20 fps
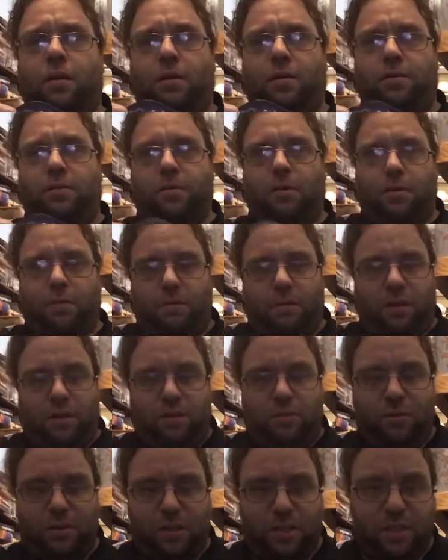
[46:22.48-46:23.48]
So you
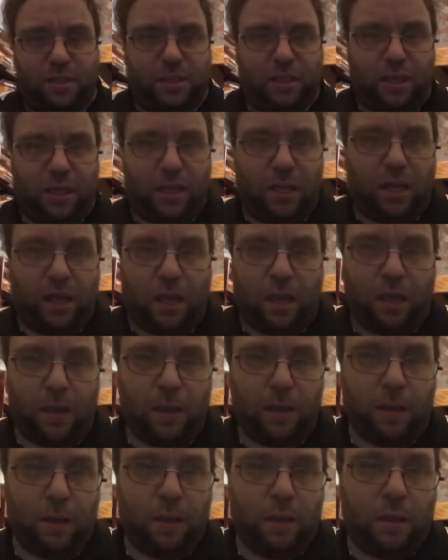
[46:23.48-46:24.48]
can see
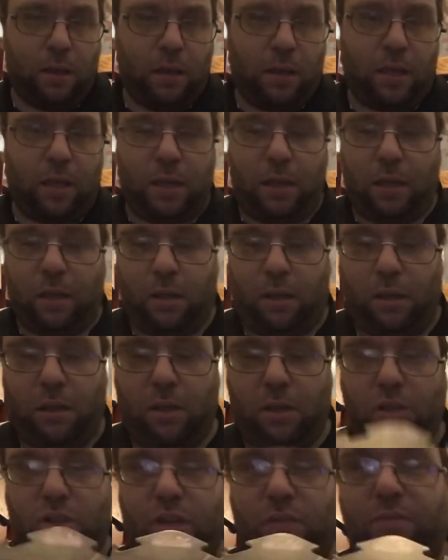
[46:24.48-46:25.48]
here,
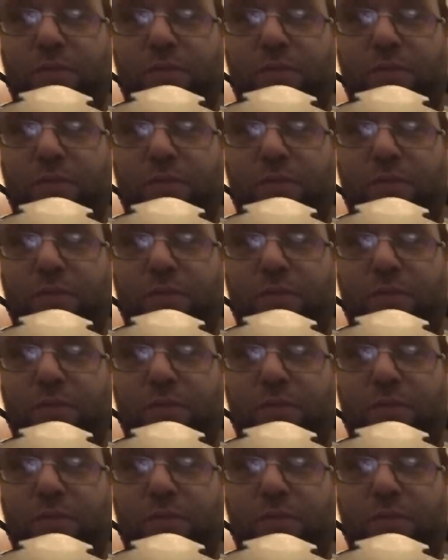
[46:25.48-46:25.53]
general